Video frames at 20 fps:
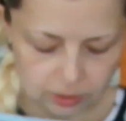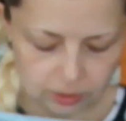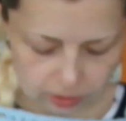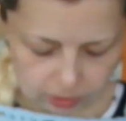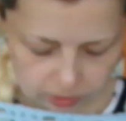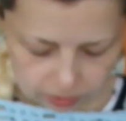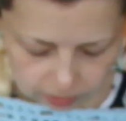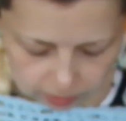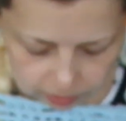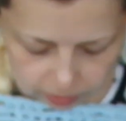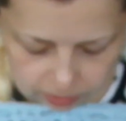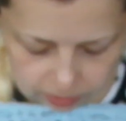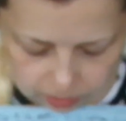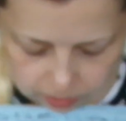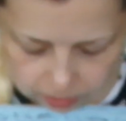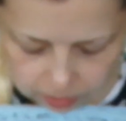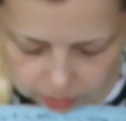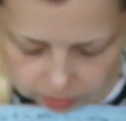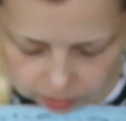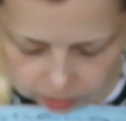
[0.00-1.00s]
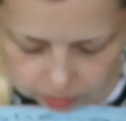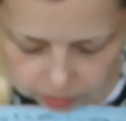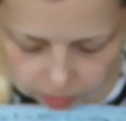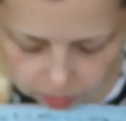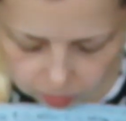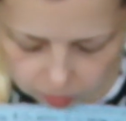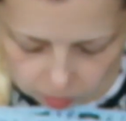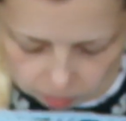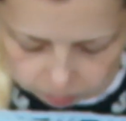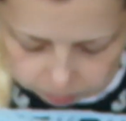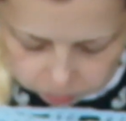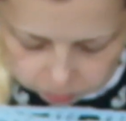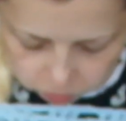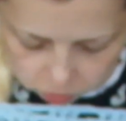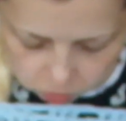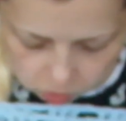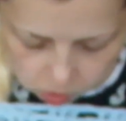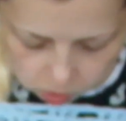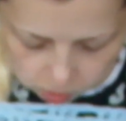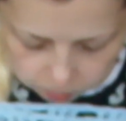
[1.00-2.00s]
As you can see, it's a crop
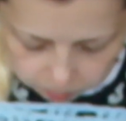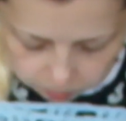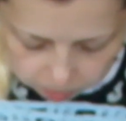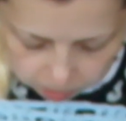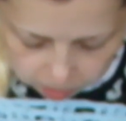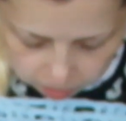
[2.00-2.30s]
top,